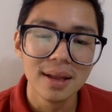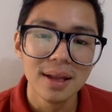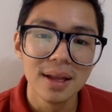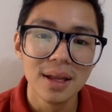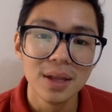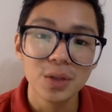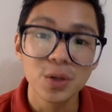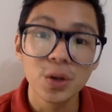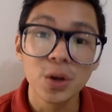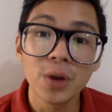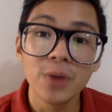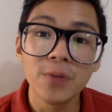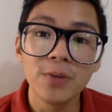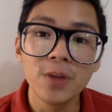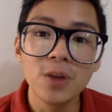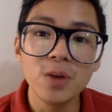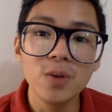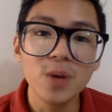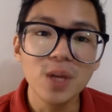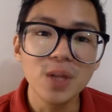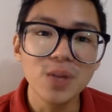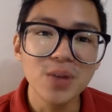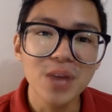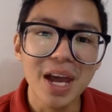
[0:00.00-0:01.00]
To
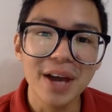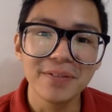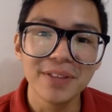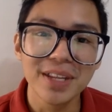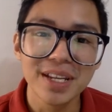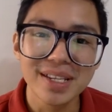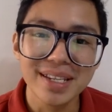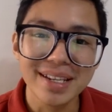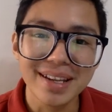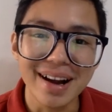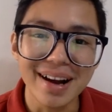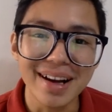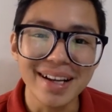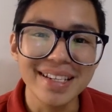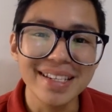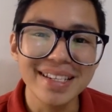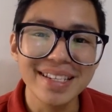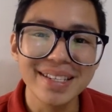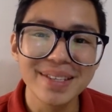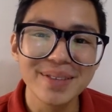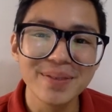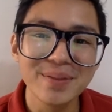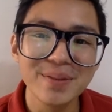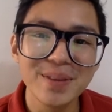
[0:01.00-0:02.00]
review what we have
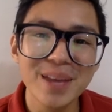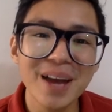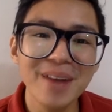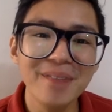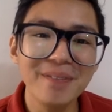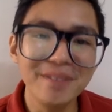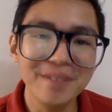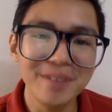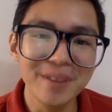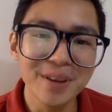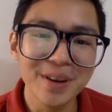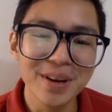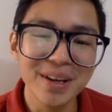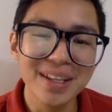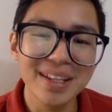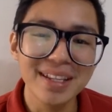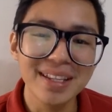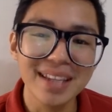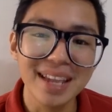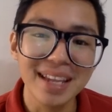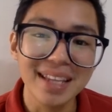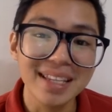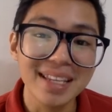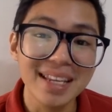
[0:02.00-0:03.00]
discussed, we have learned
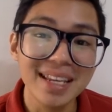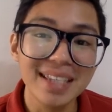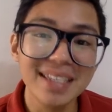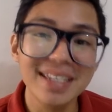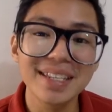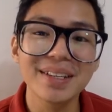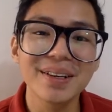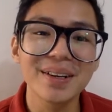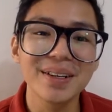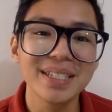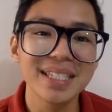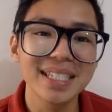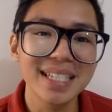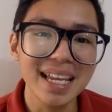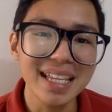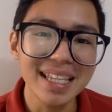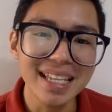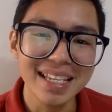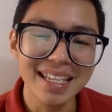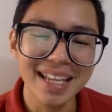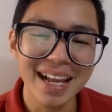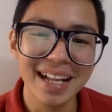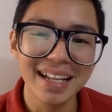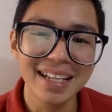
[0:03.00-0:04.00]
the techniques in
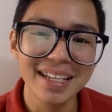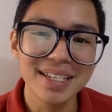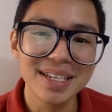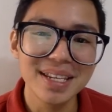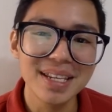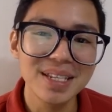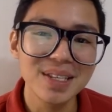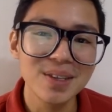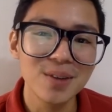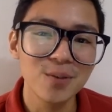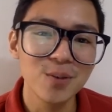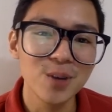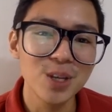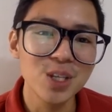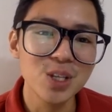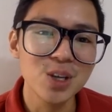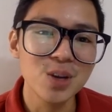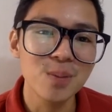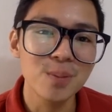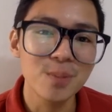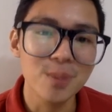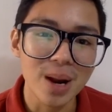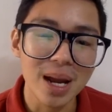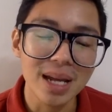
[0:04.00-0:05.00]
content analysis, of which
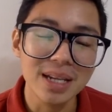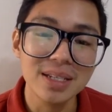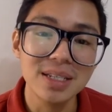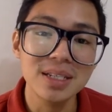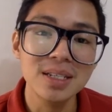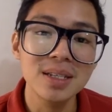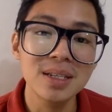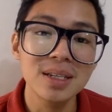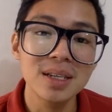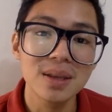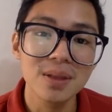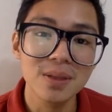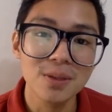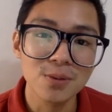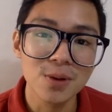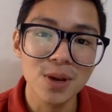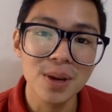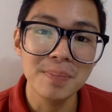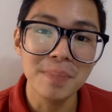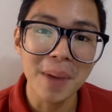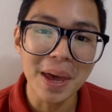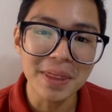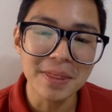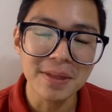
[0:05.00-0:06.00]
comprises
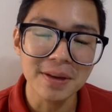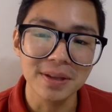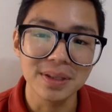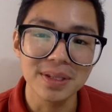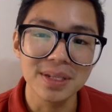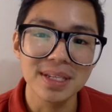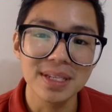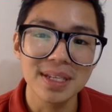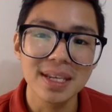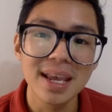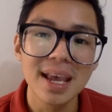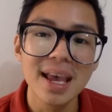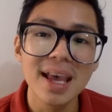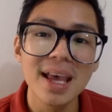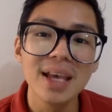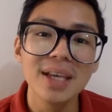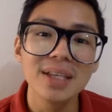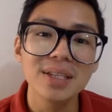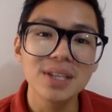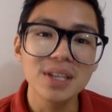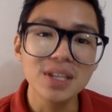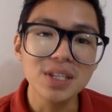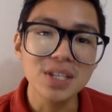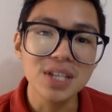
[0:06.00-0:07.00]
3 methods,
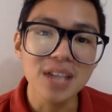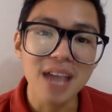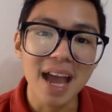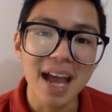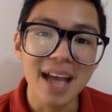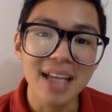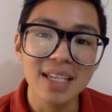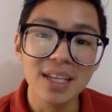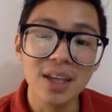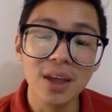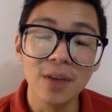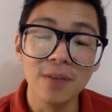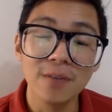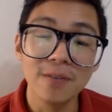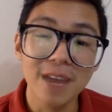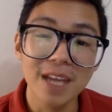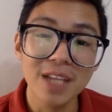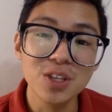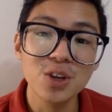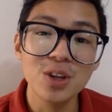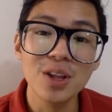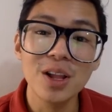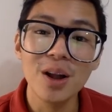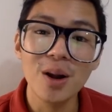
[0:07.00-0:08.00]
such as
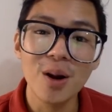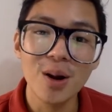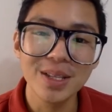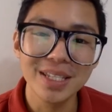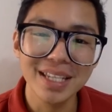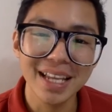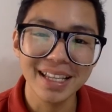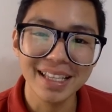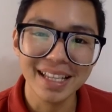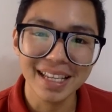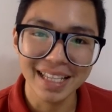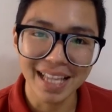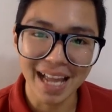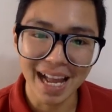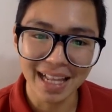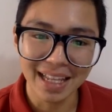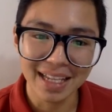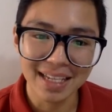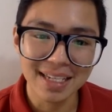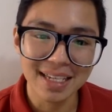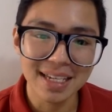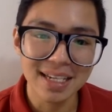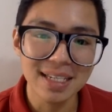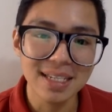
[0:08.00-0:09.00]
conventional content
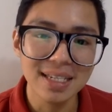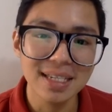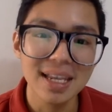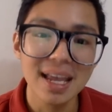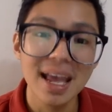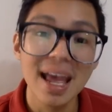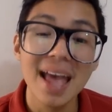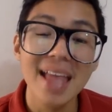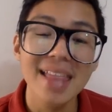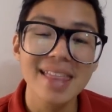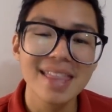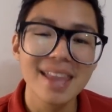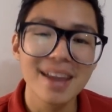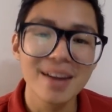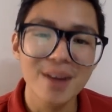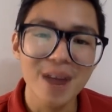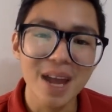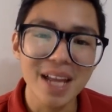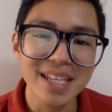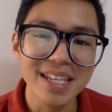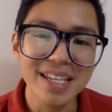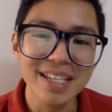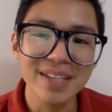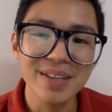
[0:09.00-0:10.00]
analysis,
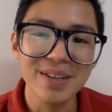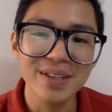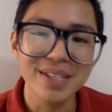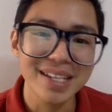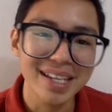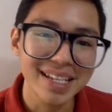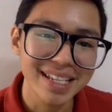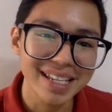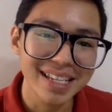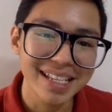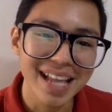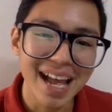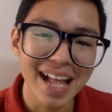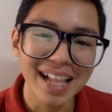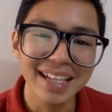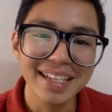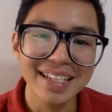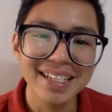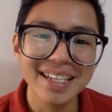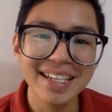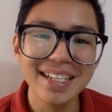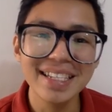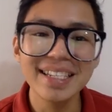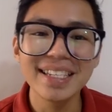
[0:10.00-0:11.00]
directed content
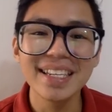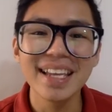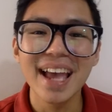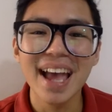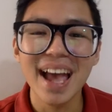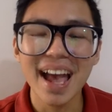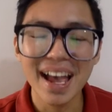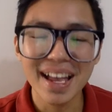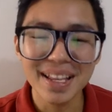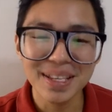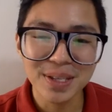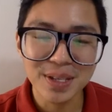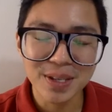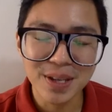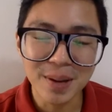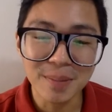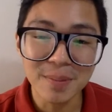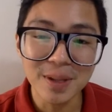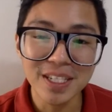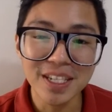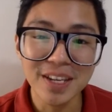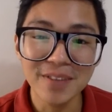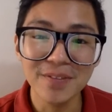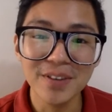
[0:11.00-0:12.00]
analysis, and
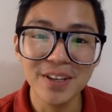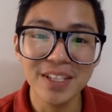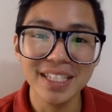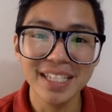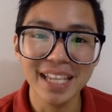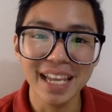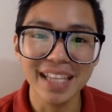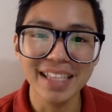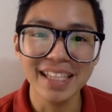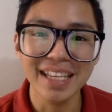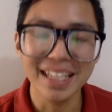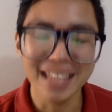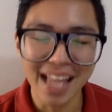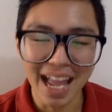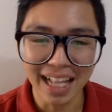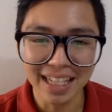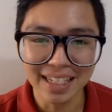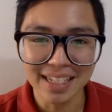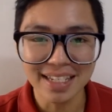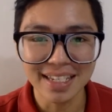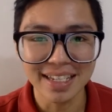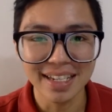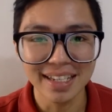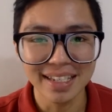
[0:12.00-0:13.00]
summative content
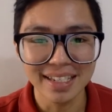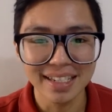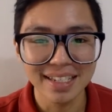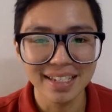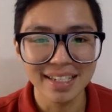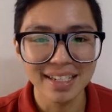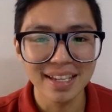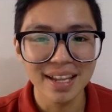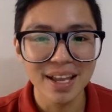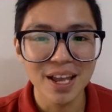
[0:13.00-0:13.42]
analysis.